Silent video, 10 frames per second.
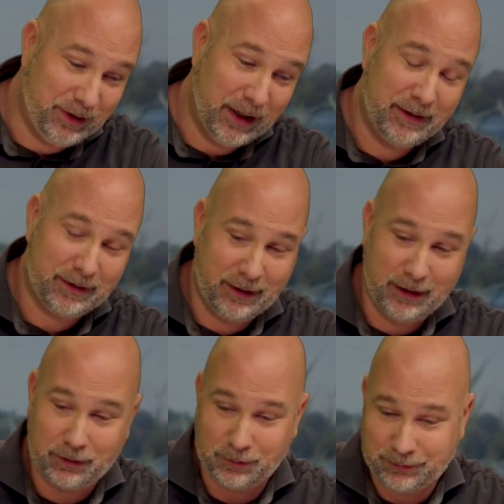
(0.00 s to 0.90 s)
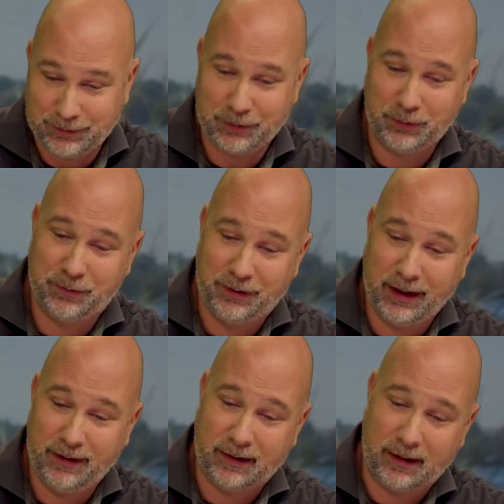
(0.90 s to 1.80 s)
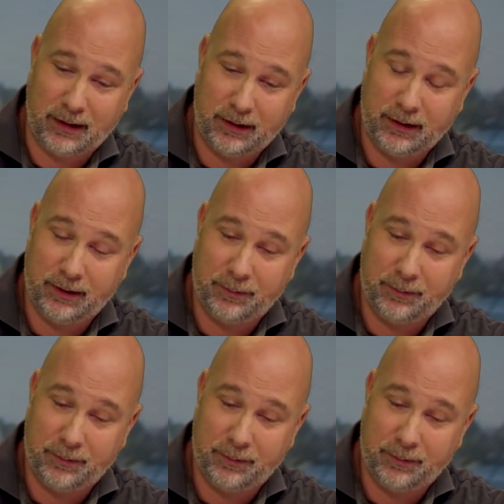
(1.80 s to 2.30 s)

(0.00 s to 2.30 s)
data lake filled with data.